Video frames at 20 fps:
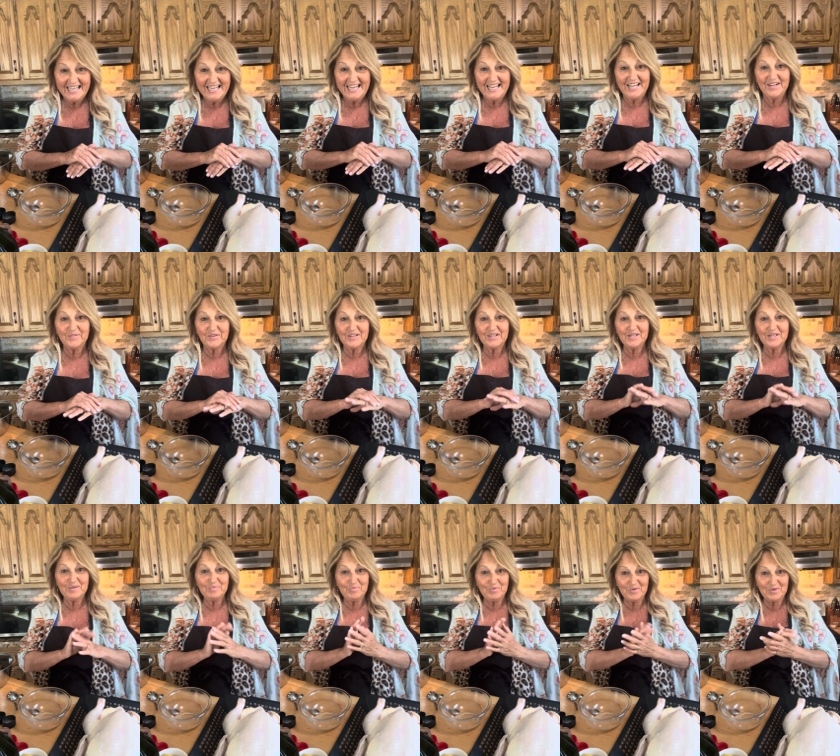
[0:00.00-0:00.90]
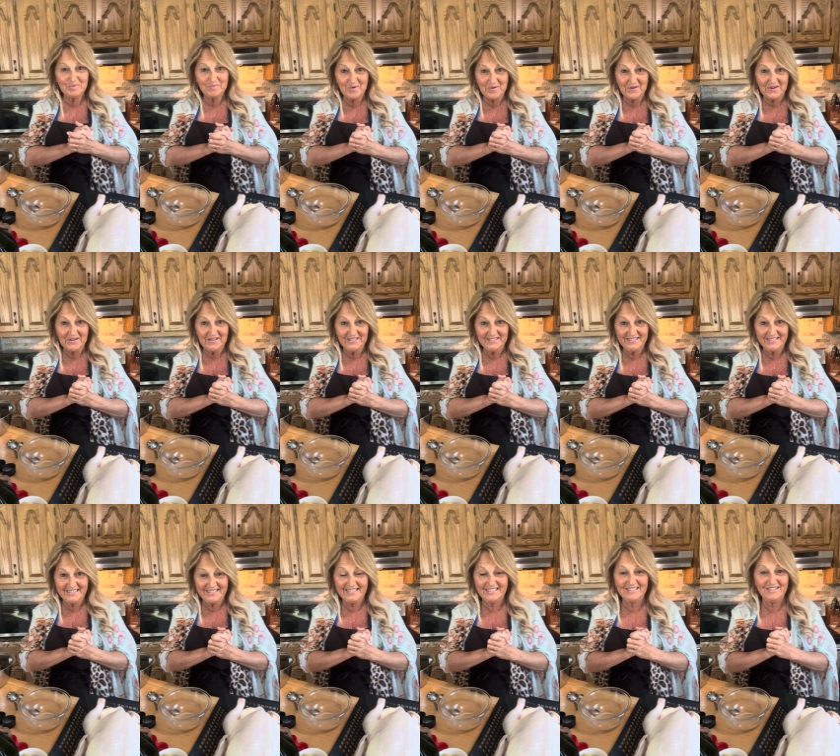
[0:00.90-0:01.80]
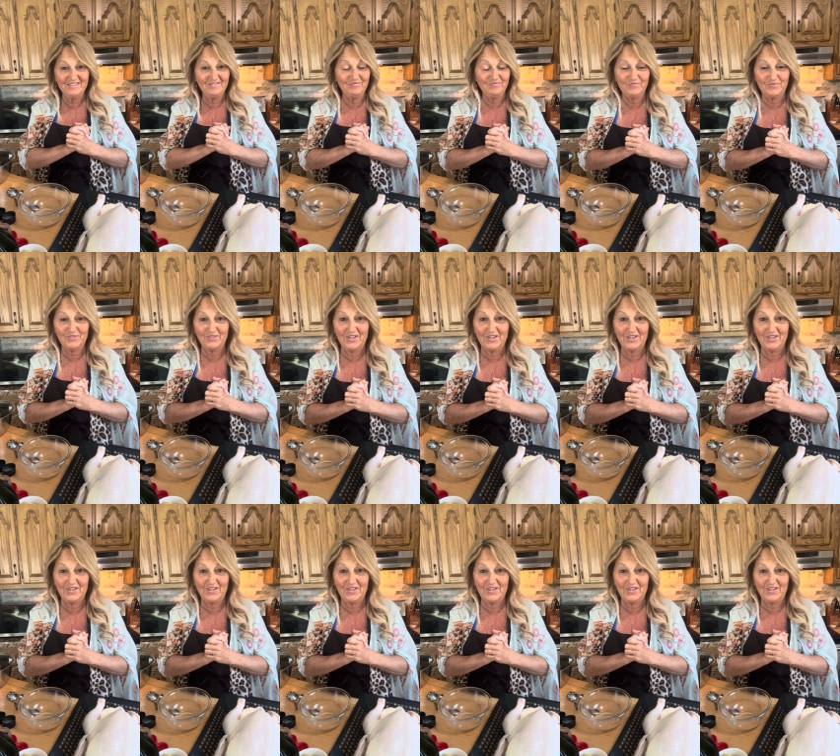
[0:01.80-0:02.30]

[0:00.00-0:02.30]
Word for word: and we're gonna put them on and for